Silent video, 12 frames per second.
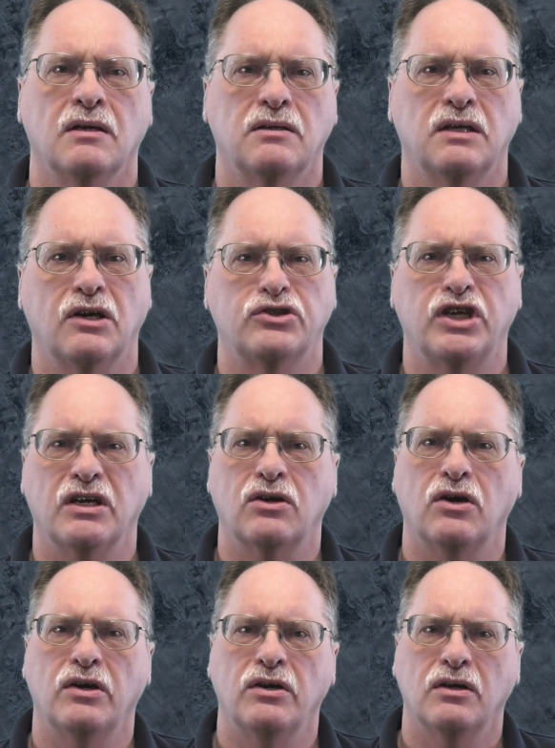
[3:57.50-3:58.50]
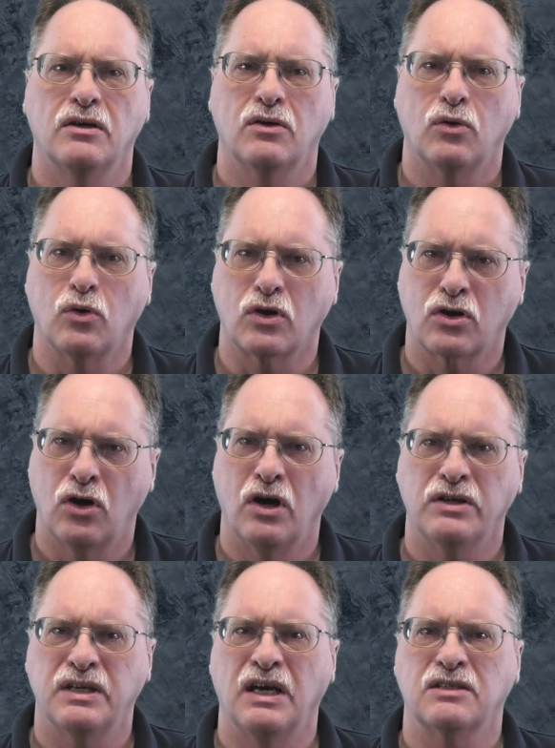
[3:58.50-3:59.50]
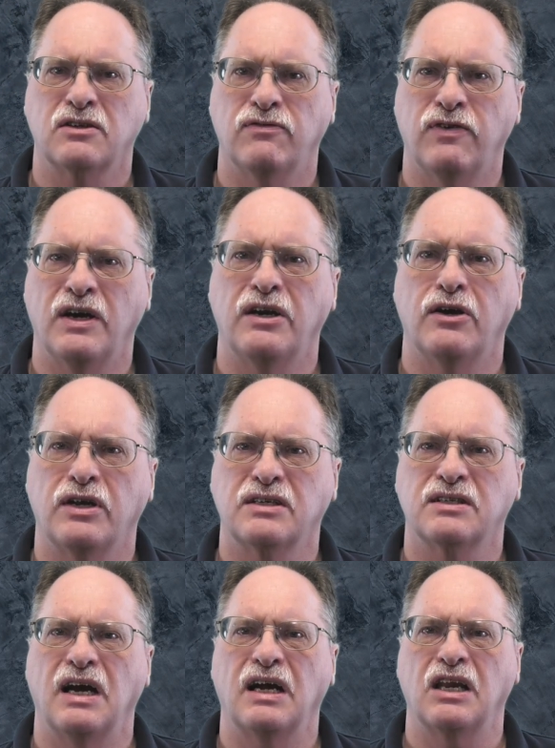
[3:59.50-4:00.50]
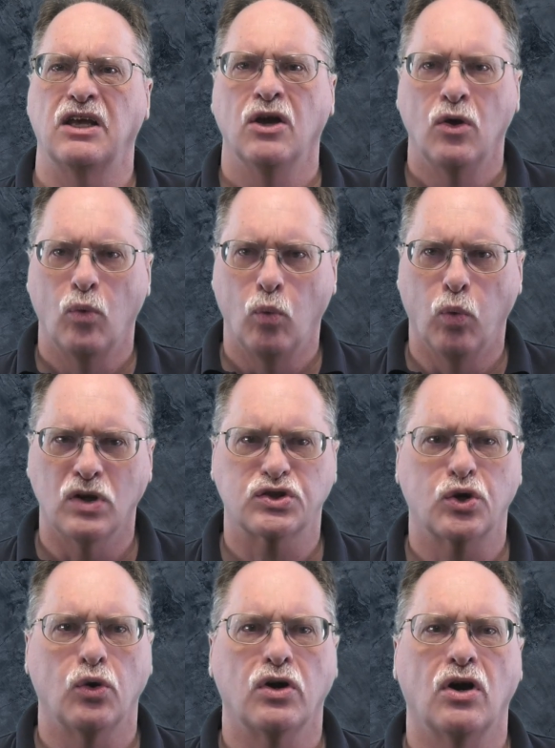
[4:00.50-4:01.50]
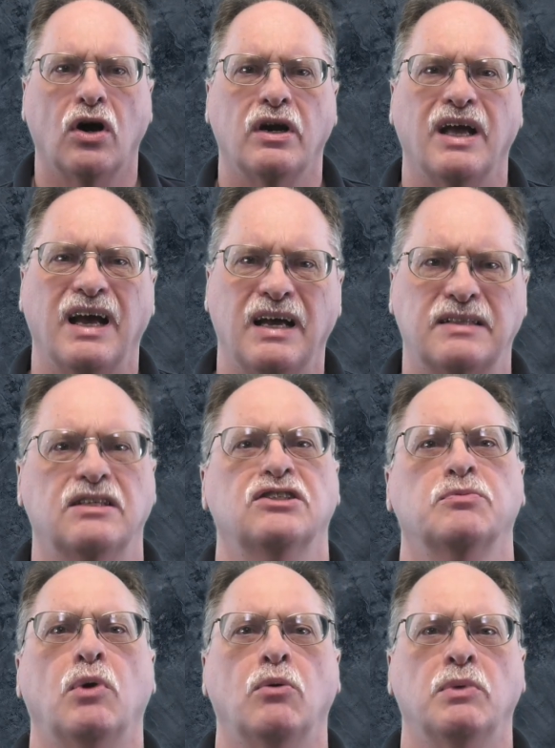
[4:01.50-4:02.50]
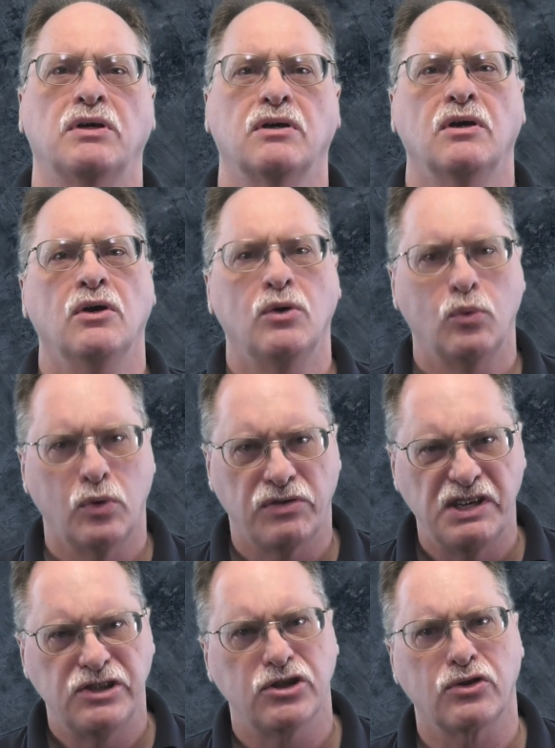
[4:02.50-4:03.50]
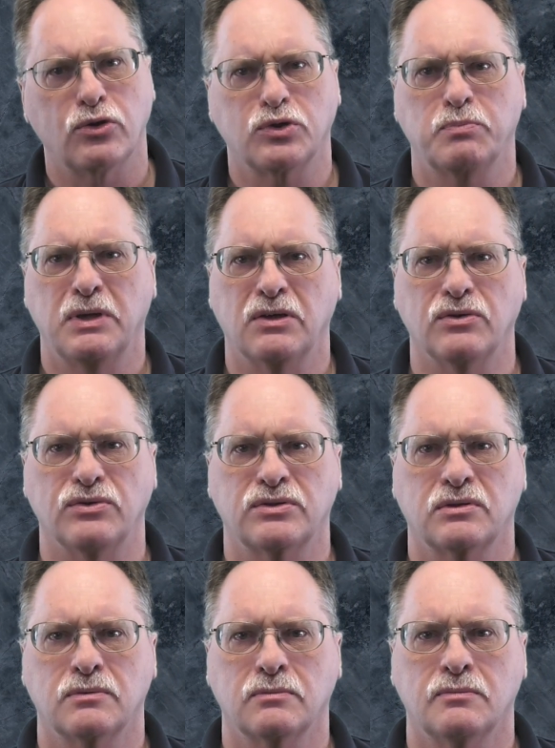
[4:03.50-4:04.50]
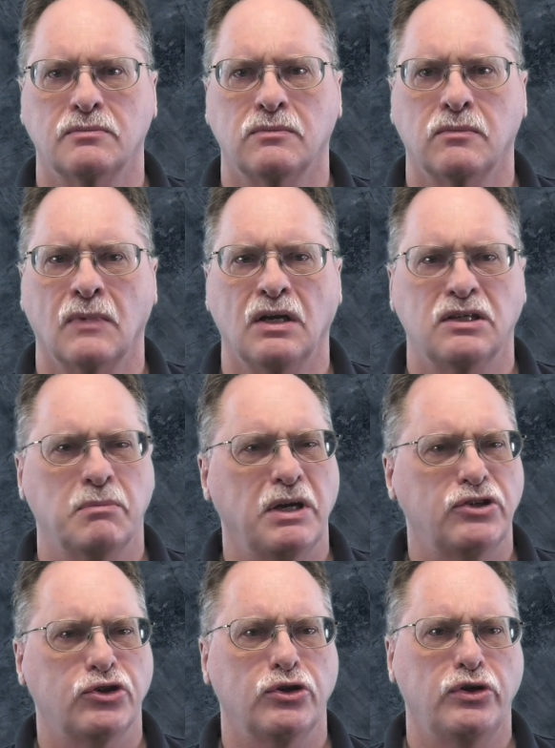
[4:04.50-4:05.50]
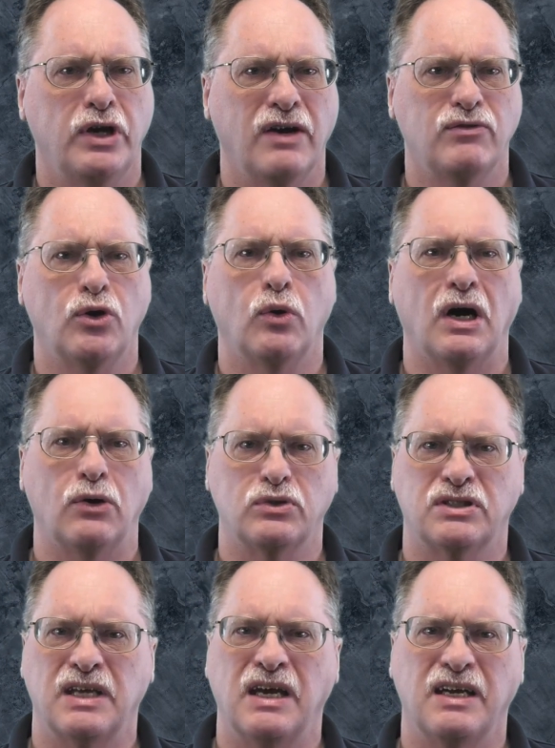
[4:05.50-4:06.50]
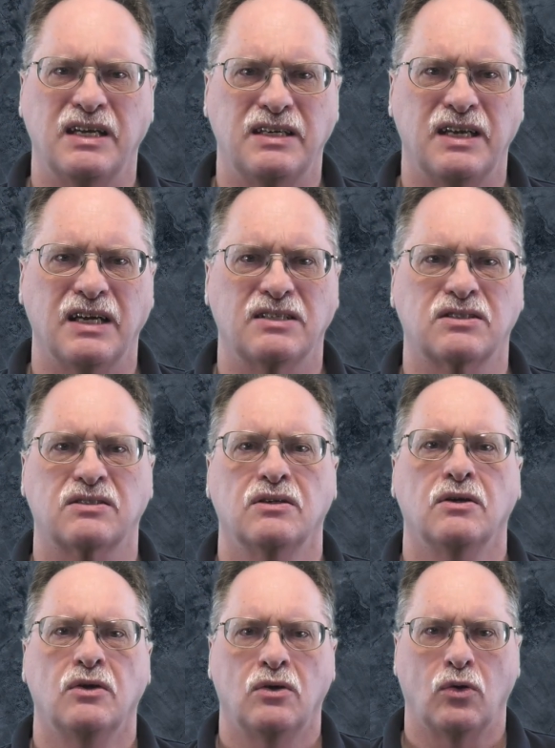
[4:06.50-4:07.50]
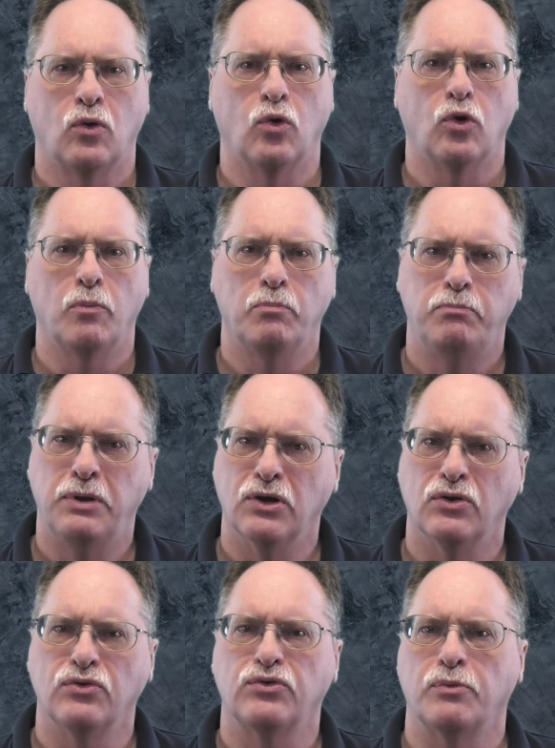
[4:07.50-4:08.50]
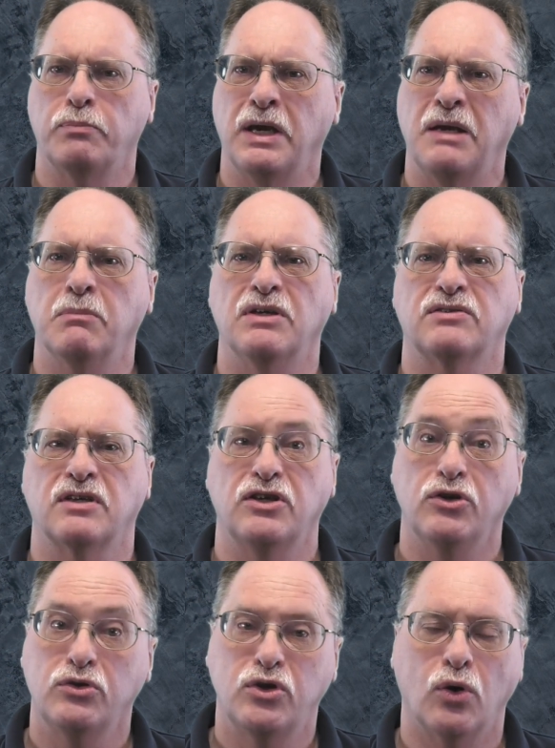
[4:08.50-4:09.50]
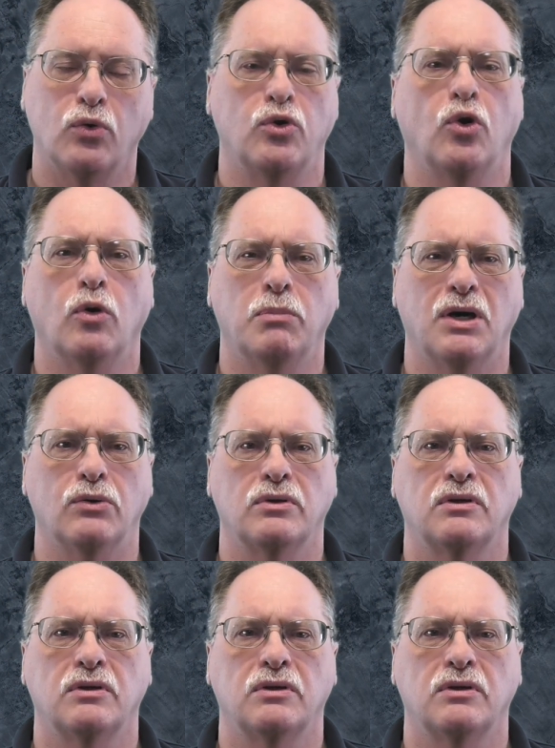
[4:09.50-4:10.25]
Now check on or contact to find exactly what's going on at this moment with each of those bills, to make sure you have no outstanding debts or bills or payments that you don't know about.